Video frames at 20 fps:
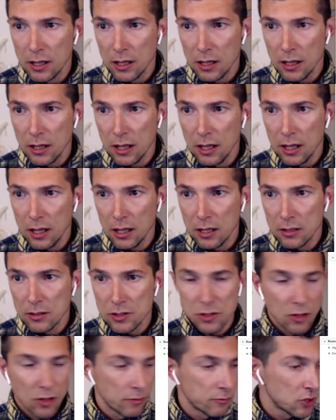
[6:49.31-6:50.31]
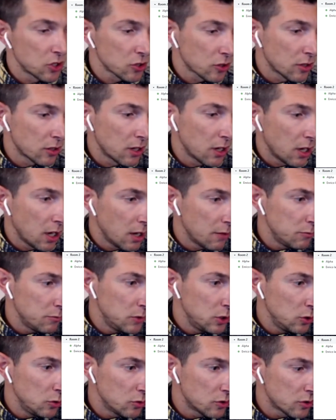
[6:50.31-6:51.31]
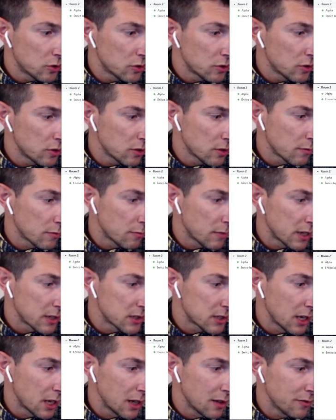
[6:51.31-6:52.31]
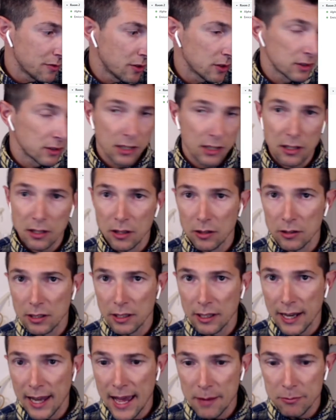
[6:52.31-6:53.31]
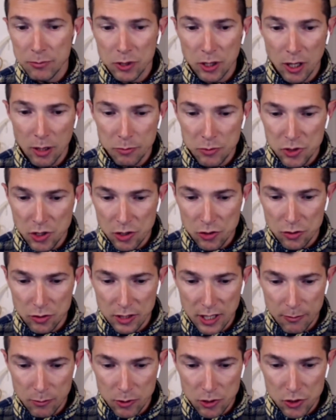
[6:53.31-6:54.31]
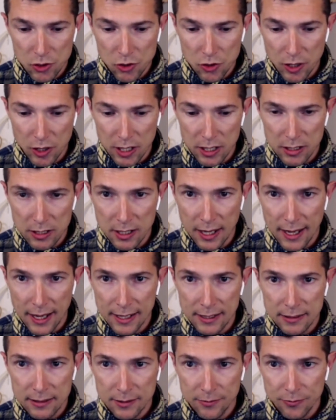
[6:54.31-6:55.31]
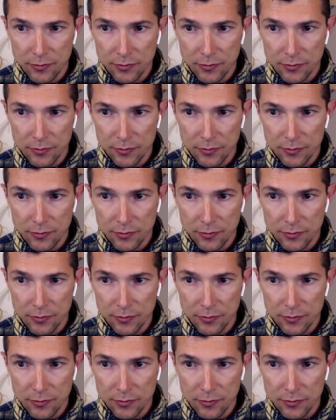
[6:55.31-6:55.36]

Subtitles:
And so I'm just gonna unmute myself on the laptop just to demonstrate that